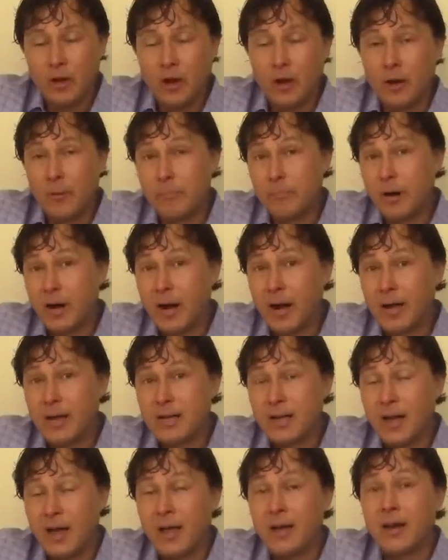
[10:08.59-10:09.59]
Um, but
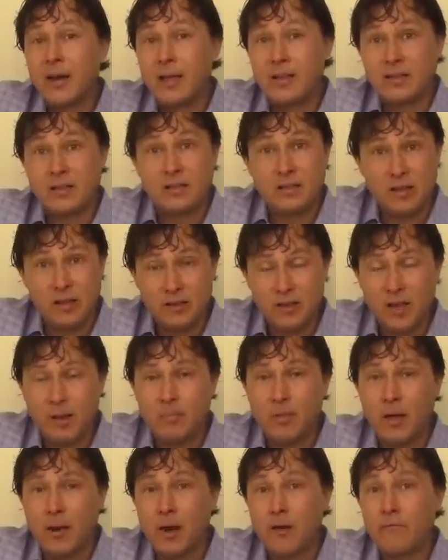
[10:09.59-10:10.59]
I, and I did
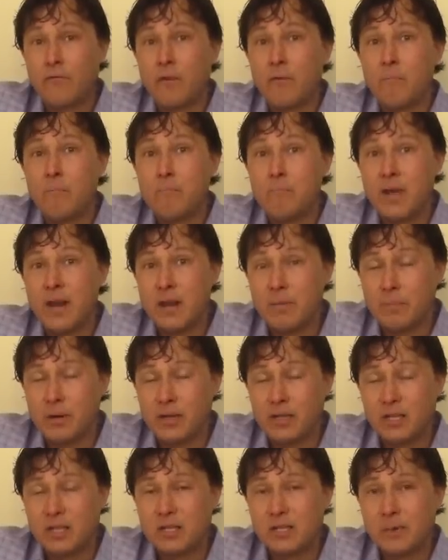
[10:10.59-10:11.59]
keep that up for many
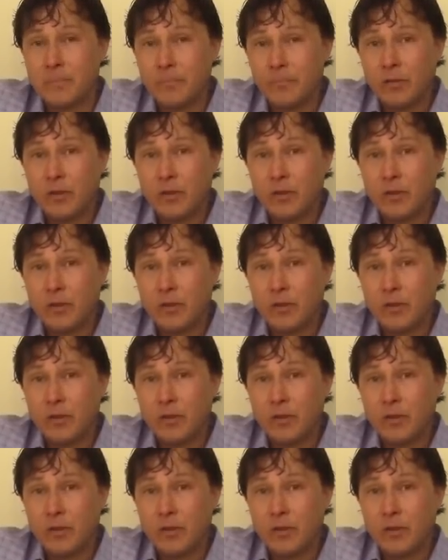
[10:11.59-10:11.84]
months.